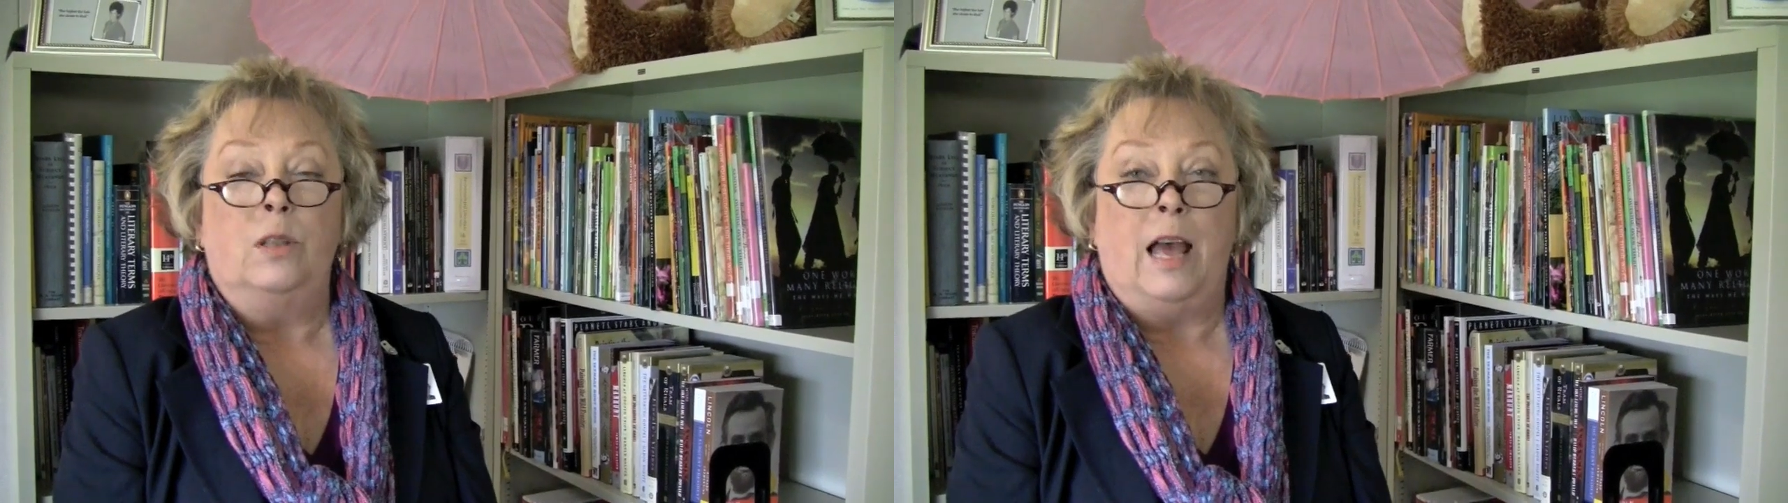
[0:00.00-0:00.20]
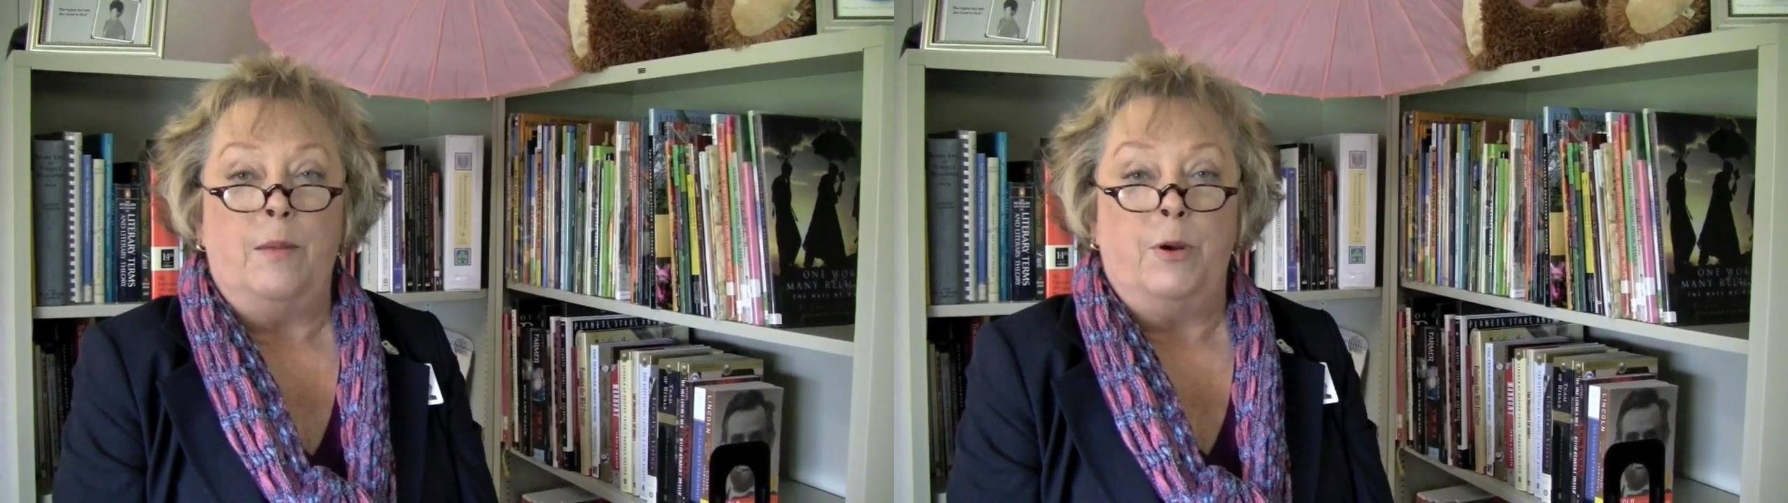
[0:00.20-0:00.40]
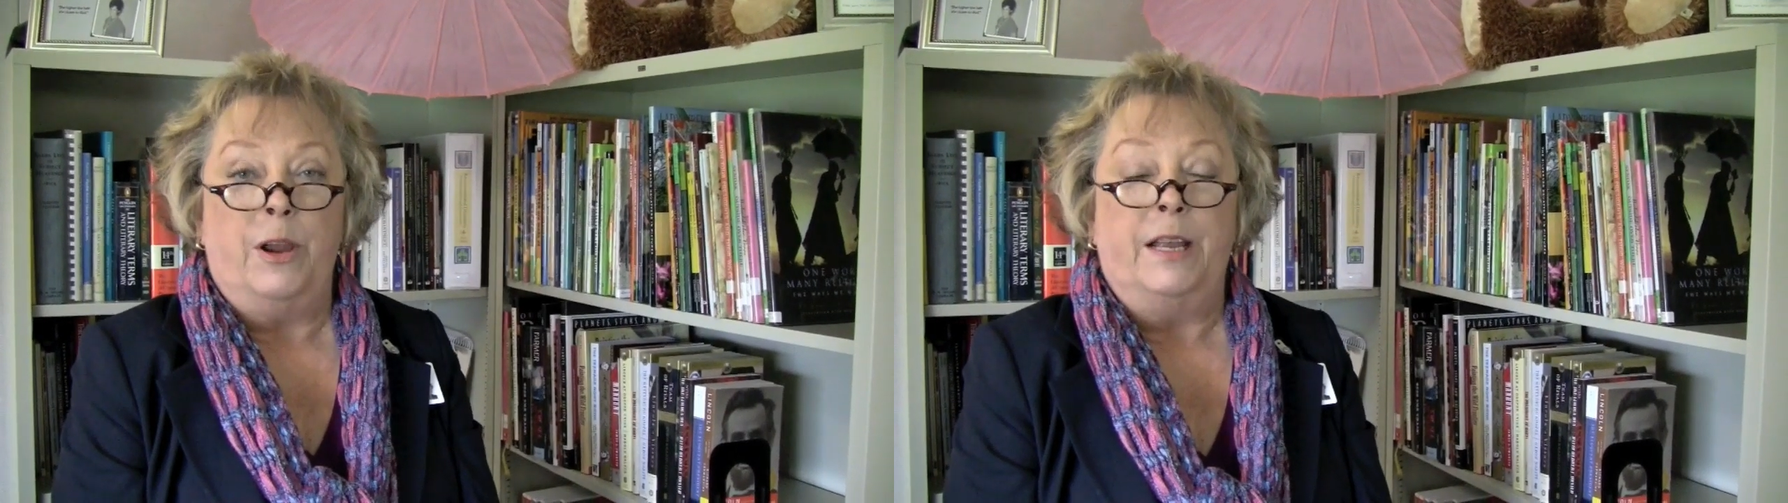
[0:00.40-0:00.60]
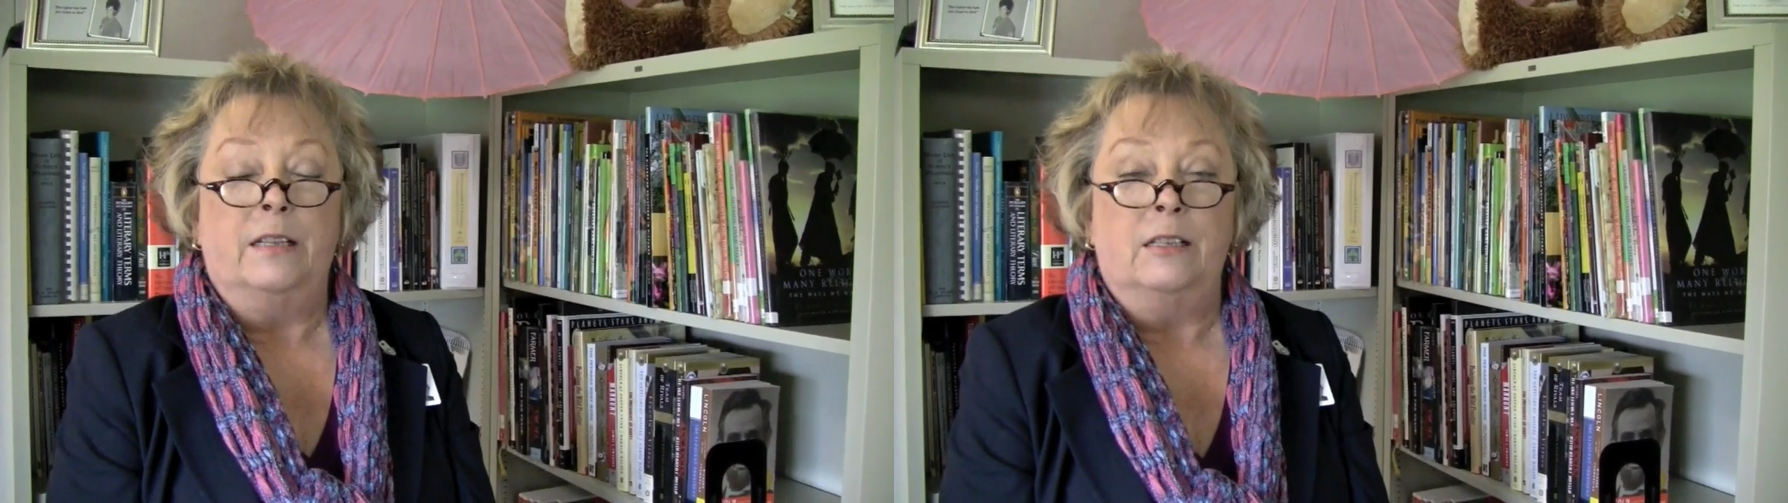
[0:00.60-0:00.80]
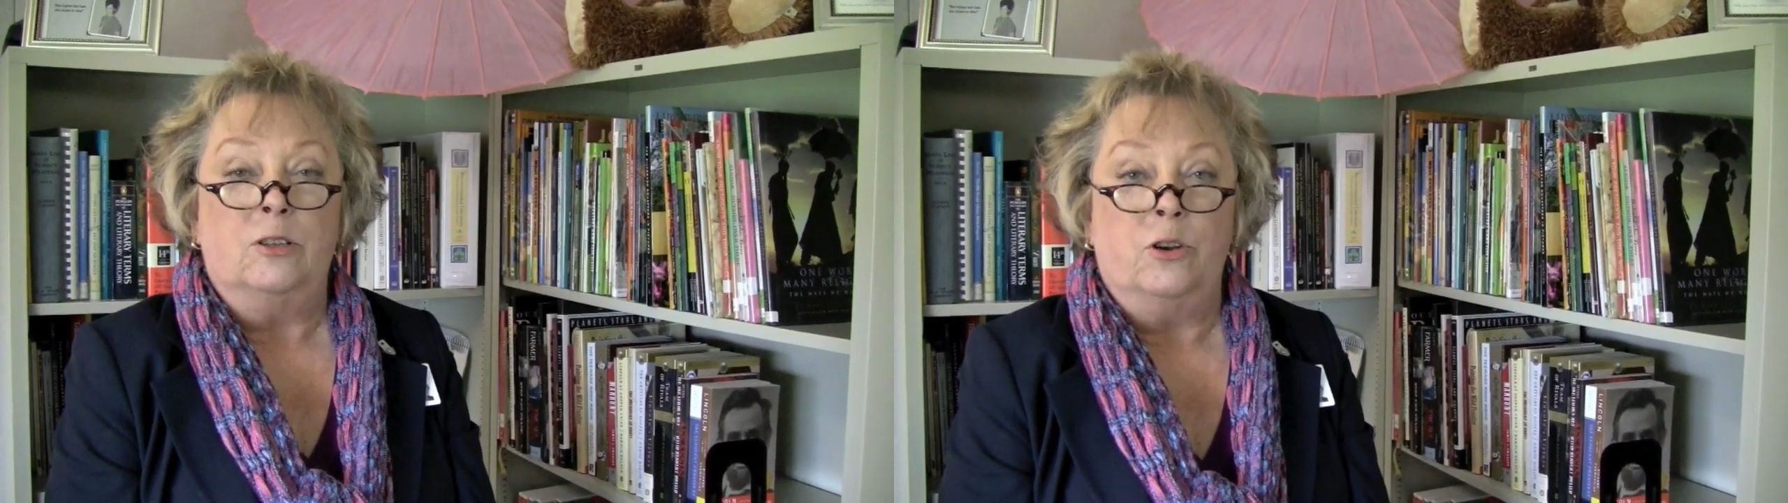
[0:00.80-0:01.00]
Library
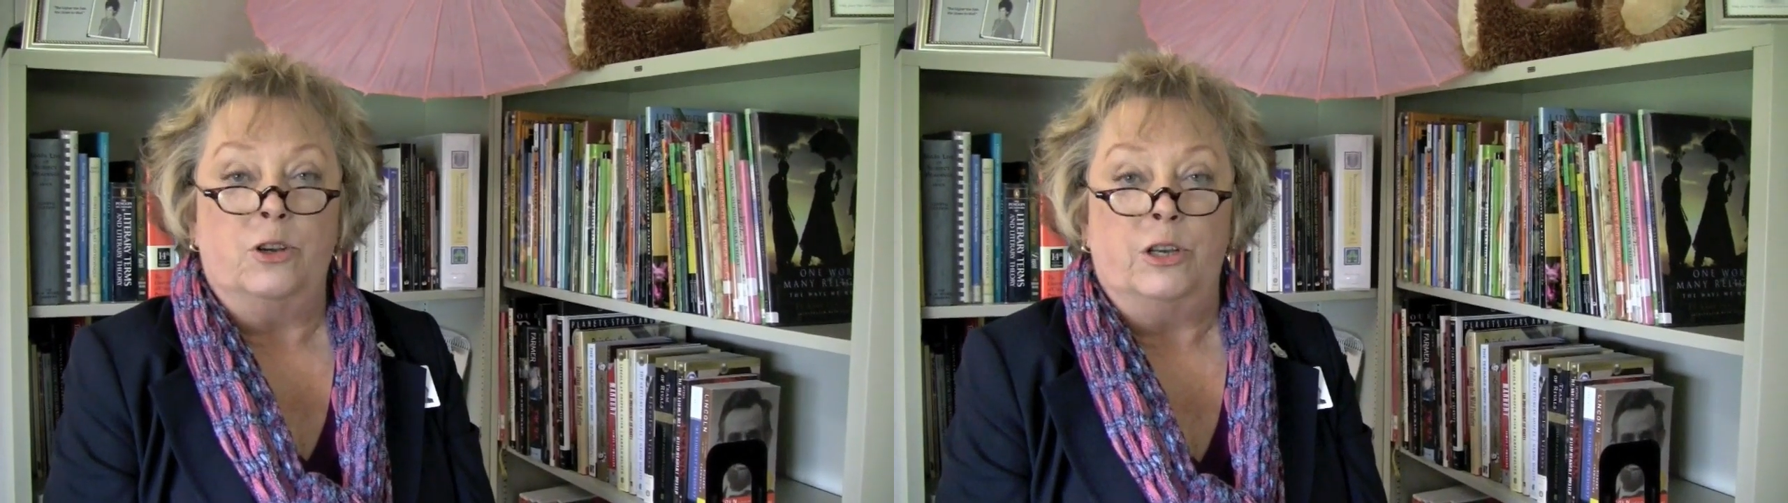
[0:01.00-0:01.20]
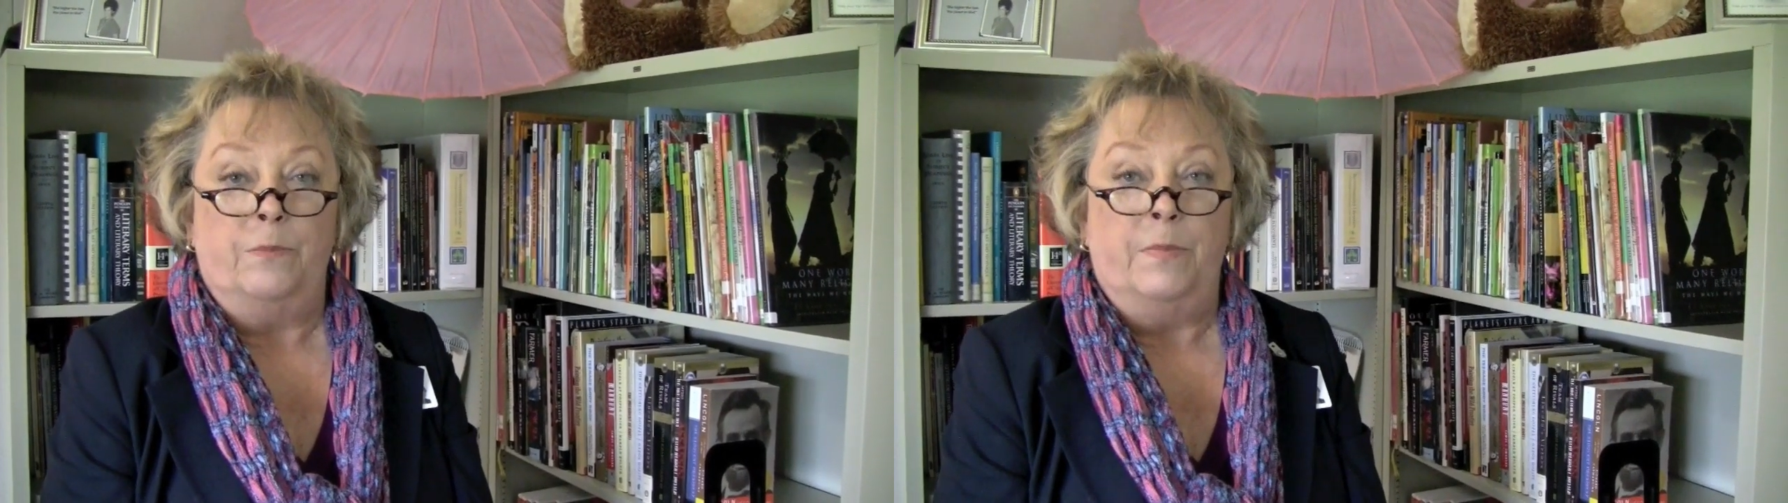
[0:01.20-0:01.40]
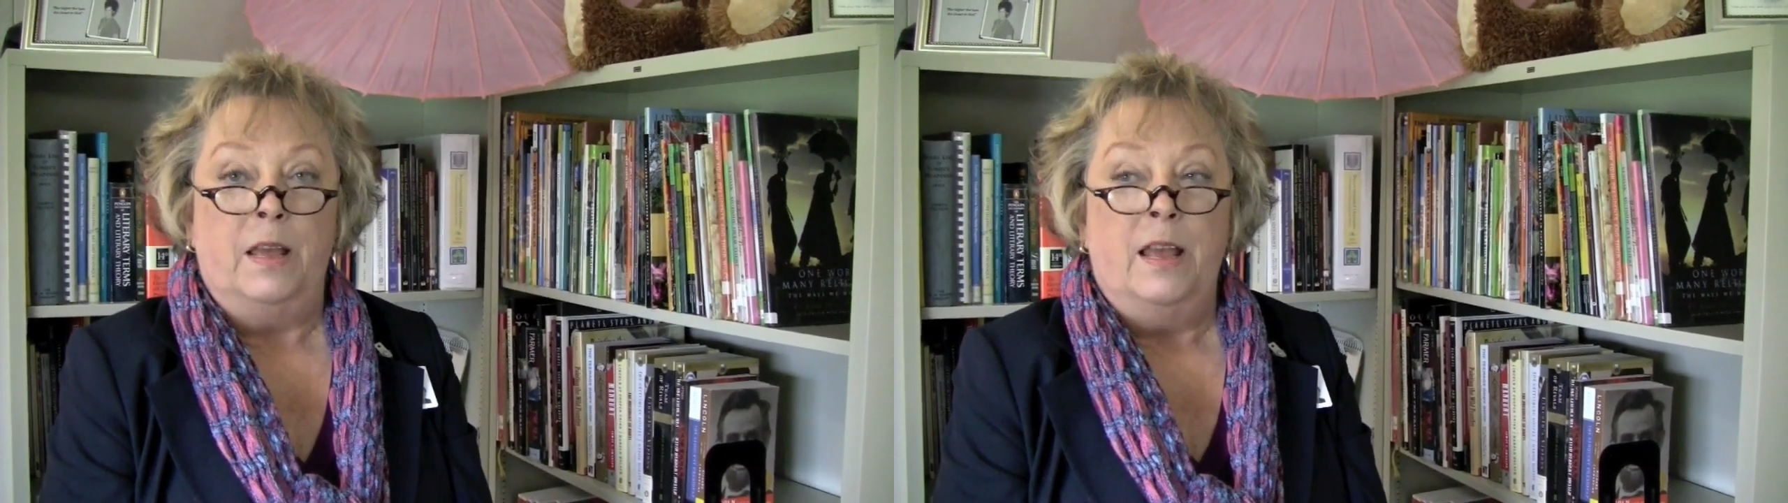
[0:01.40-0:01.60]
Consortium